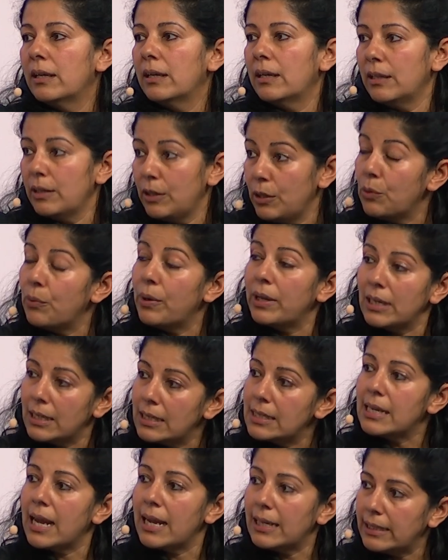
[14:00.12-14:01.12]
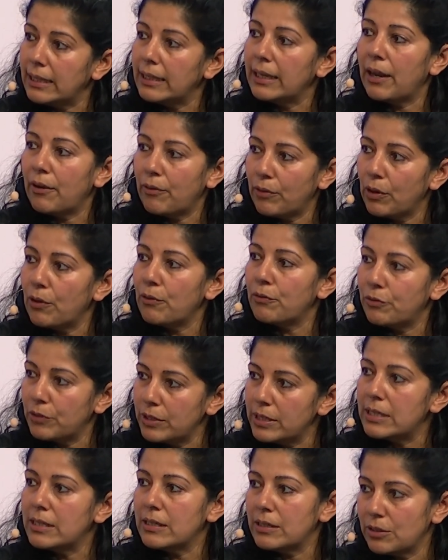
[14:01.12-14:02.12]
new and exciting area of
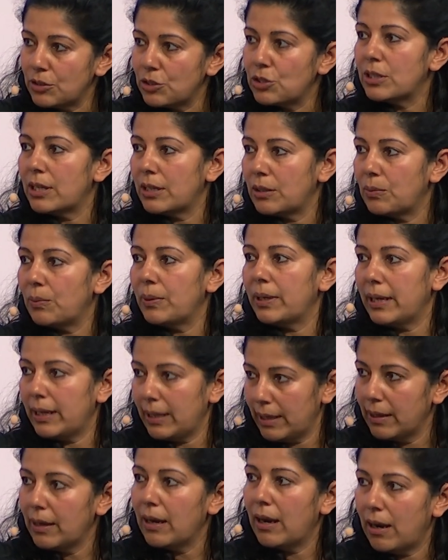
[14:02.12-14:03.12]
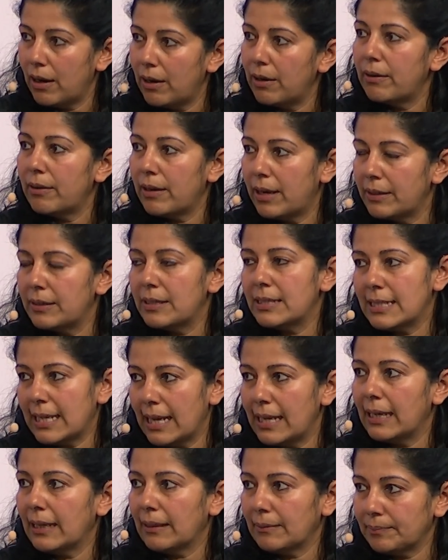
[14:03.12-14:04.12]
research that we are
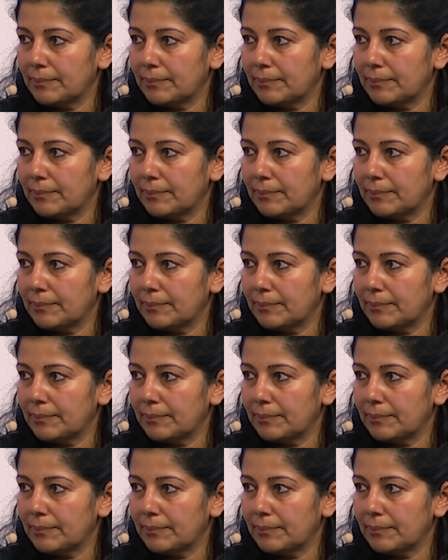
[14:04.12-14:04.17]
undertaking.